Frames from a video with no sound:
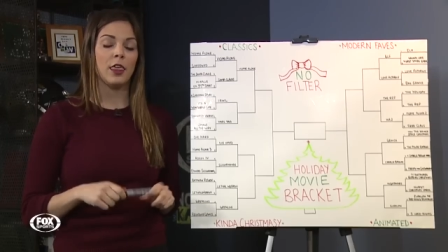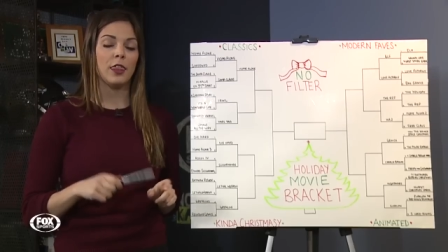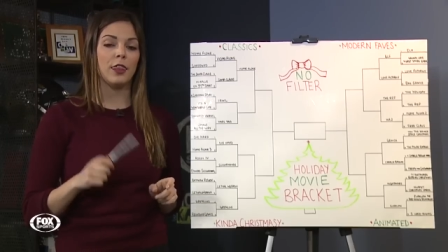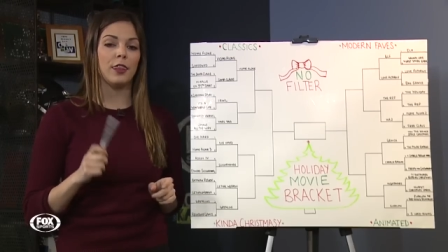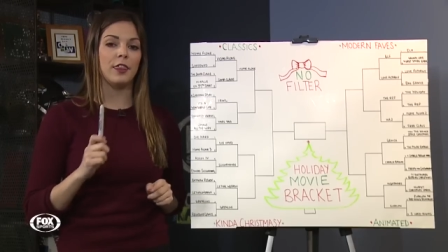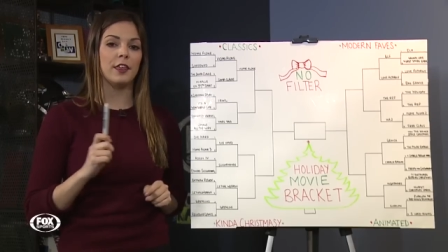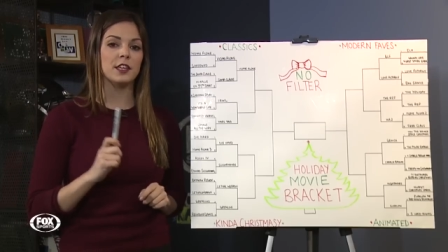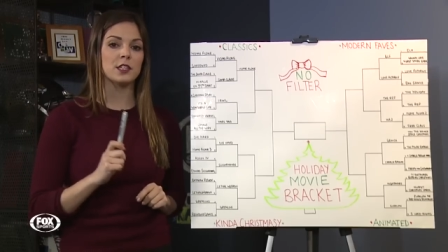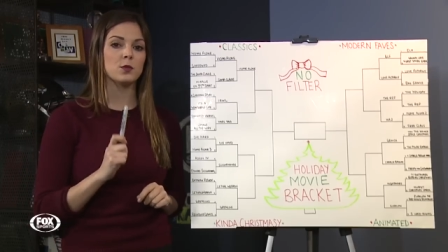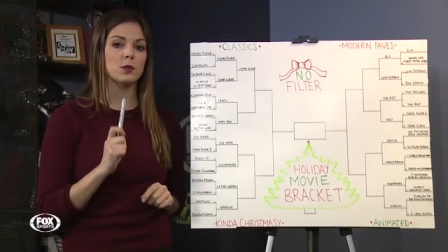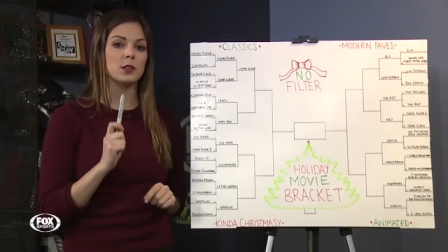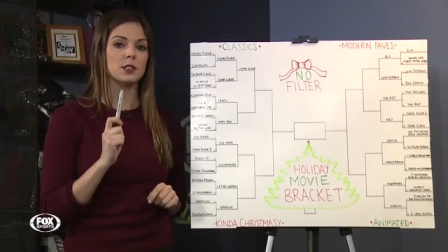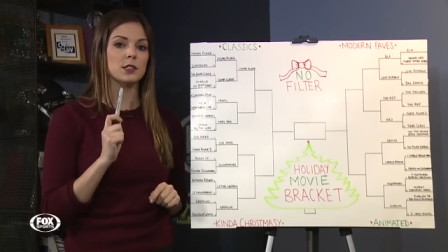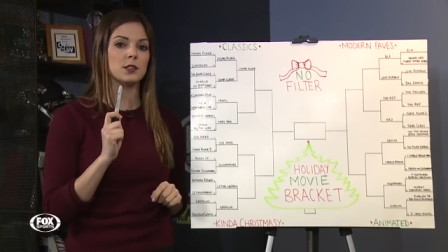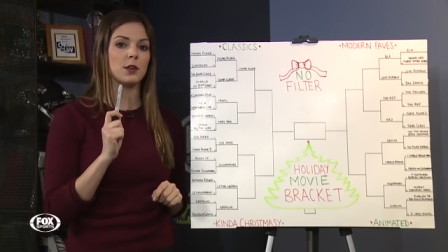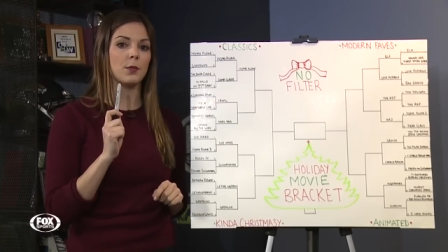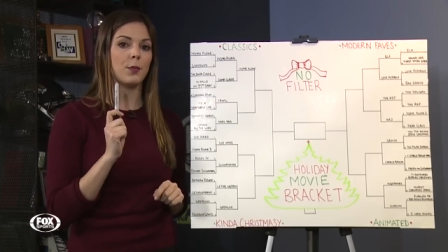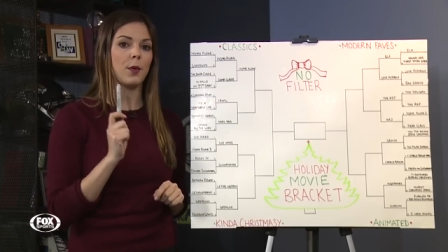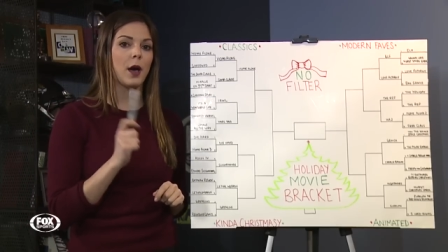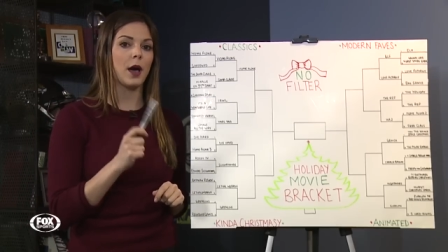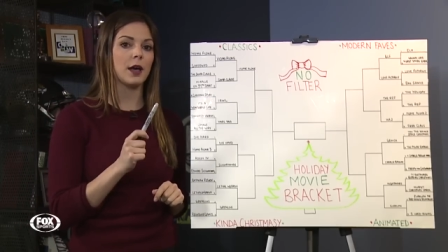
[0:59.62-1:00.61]
This was
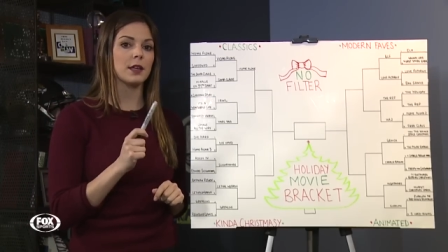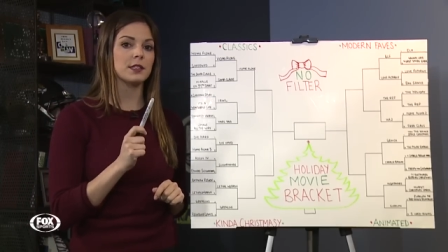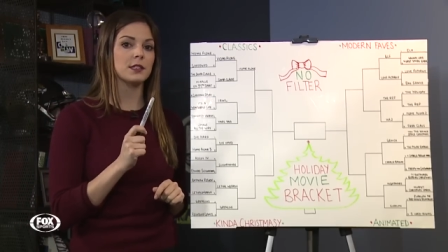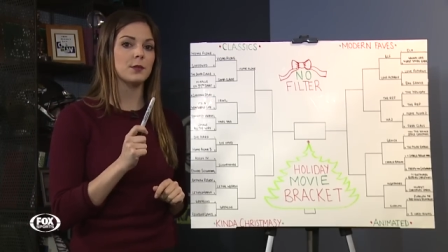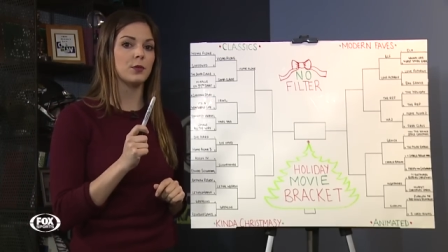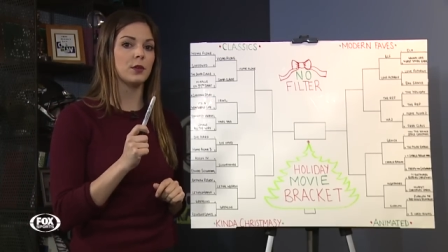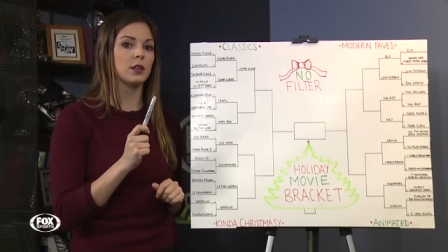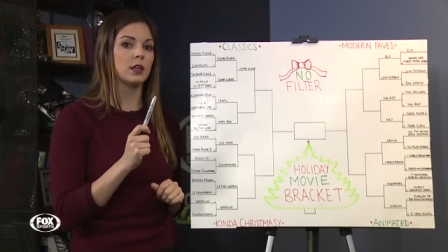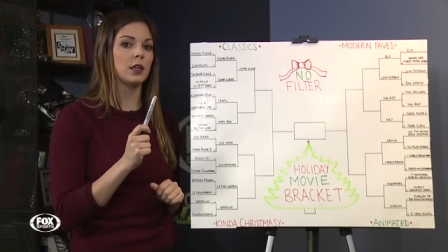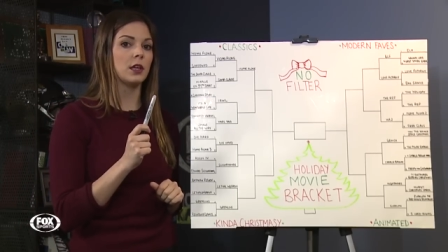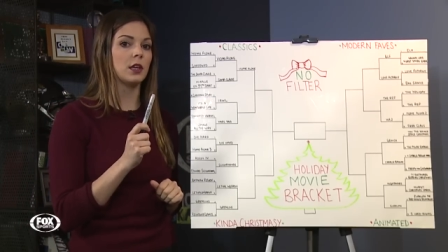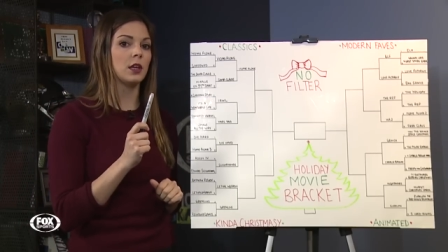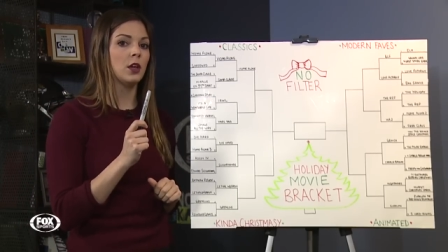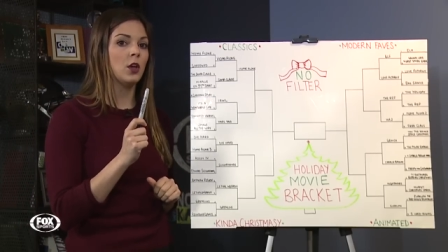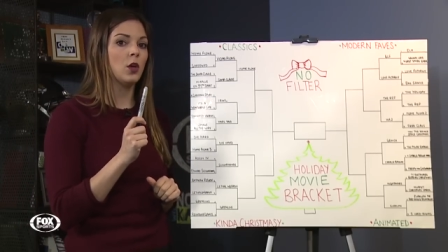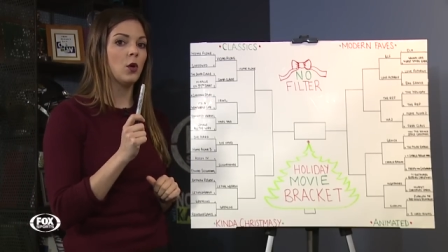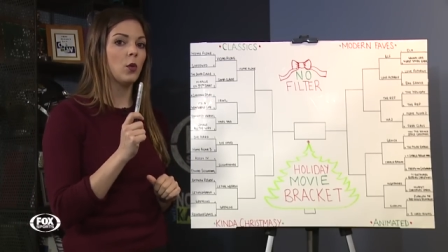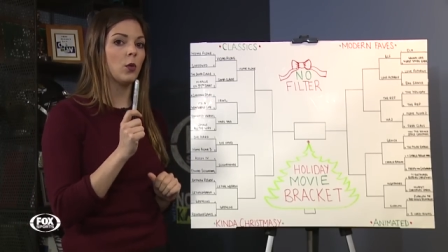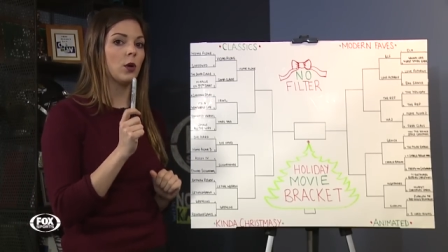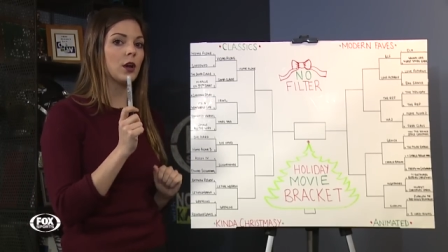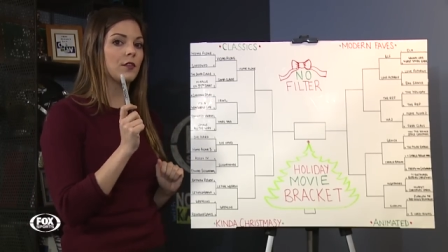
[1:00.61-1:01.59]
possibly
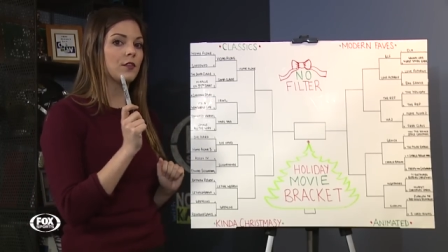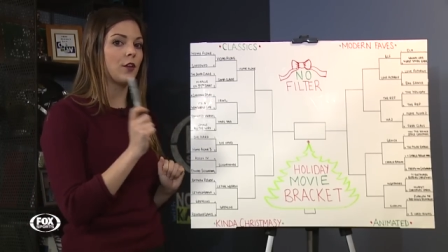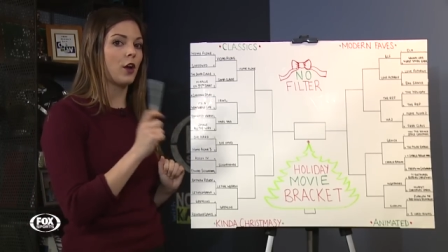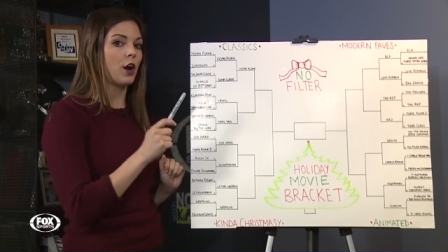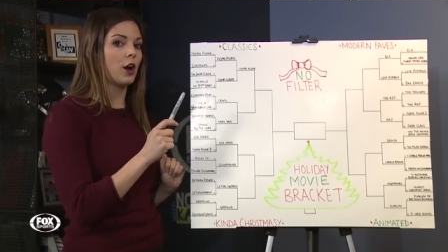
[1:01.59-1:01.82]
one of the